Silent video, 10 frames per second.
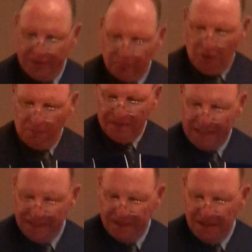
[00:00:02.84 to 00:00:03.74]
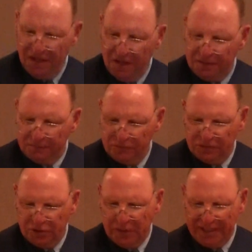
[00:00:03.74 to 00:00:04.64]
we will be
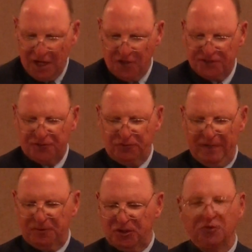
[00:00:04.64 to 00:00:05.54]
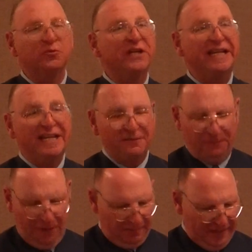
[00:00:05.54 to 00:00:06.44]
doing our scripture reading
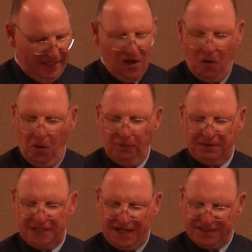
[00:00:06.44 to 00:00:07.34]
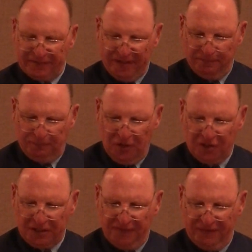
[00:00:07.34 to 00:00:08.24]
from the Old Testament
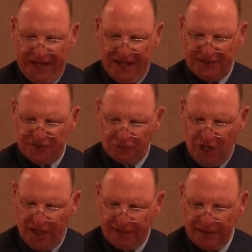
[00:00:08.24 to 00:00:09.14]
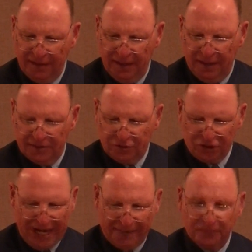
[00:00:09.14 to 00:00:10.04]
book of Ezra,
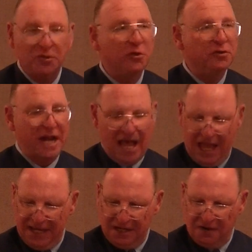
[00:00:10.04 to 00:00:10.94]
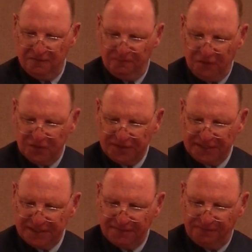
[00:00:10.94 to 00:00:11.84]
chapter 9,
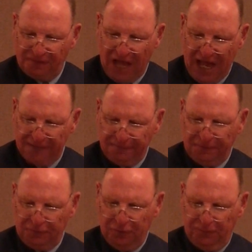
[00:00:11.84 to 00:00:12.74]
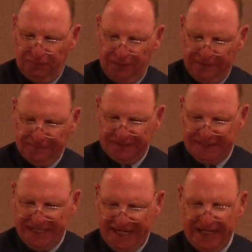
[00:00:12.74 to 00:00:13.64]
verses 5 through
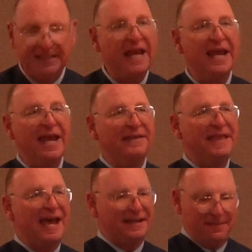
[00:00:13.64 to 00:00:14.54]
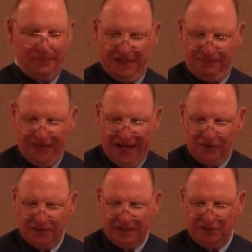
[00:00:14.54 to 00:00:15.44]
15, and that can be
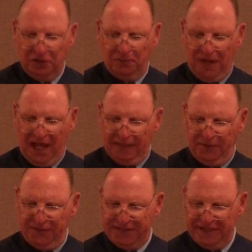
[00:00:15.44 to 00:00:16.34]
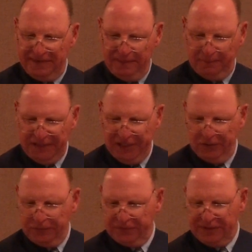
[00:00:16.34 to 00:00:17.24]
found in your Bibles in the
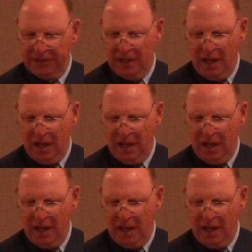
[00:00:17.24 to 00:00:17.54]
pews